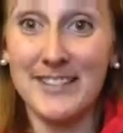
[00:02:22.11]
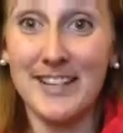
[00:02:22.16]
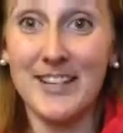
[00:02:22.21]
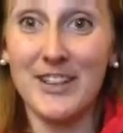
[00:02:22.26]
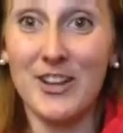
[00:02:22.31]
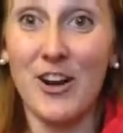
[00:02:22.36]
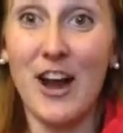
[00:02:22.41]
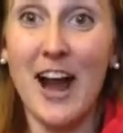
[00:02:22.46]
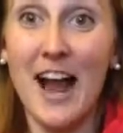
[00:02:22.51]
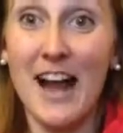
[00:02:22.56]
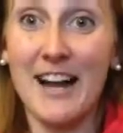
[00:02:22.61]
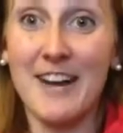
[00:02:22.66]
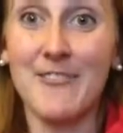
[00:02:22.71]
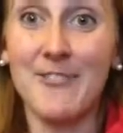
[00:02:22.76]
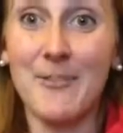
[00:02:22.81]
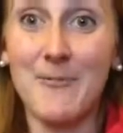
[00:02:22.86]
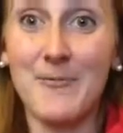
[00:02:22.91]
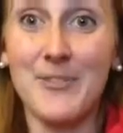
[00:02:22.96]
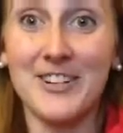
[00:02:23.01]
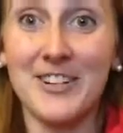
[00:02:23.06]
that they're adding
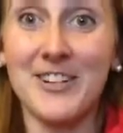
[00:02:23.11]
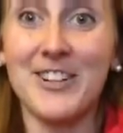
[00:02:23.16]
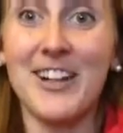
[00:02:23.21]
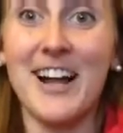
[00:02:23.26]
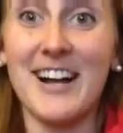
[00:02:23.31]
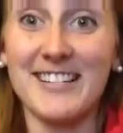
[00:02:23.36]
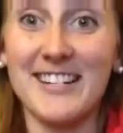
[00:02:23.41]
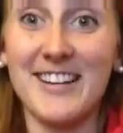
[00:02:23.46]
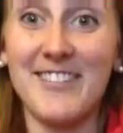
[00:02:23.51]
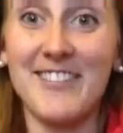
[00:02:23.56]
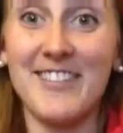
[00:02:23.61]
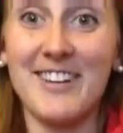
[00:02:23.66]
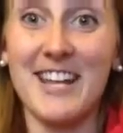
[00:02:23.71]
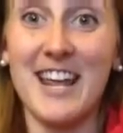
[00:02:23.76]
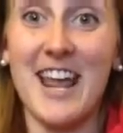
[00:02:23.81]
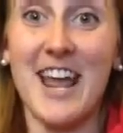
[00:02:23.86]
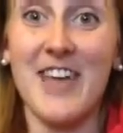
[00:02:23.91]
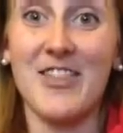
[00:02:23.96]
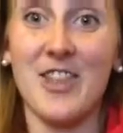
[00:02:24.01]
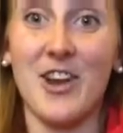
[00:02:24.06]
from physical
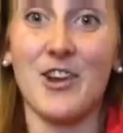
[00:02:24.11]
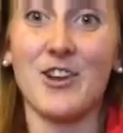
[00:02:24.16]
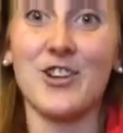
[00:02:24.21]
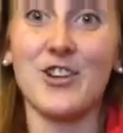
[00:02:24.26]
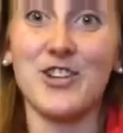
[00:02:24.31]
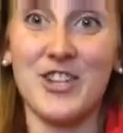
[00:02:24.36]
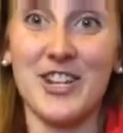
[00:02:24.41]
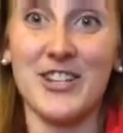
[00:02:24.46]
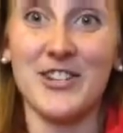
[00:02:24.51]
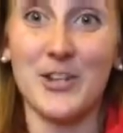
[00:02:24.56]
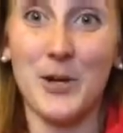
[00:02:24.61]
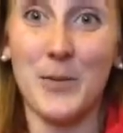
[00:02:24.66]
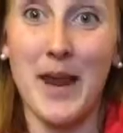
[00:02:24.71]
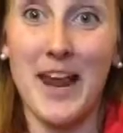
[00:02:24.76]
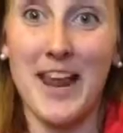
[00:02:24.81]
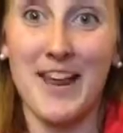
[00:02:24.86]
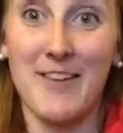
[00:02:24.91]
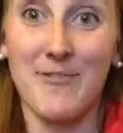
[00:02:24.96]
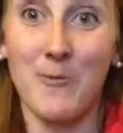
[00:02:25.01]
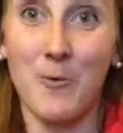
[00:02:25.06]
activity, and their shins are
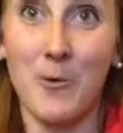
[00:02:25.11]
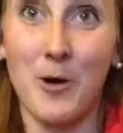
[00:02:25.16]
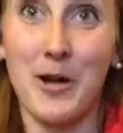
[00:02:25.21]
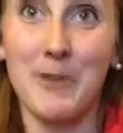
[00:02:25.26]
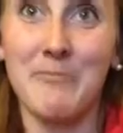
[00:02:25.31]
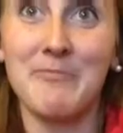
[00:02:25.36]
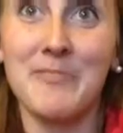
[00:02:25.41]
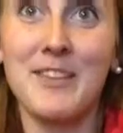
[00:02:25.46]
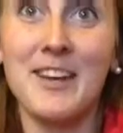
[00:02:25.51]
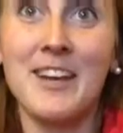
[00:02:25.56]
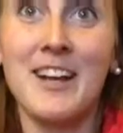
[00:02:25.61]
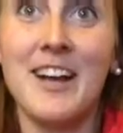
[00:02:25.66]
paying for it.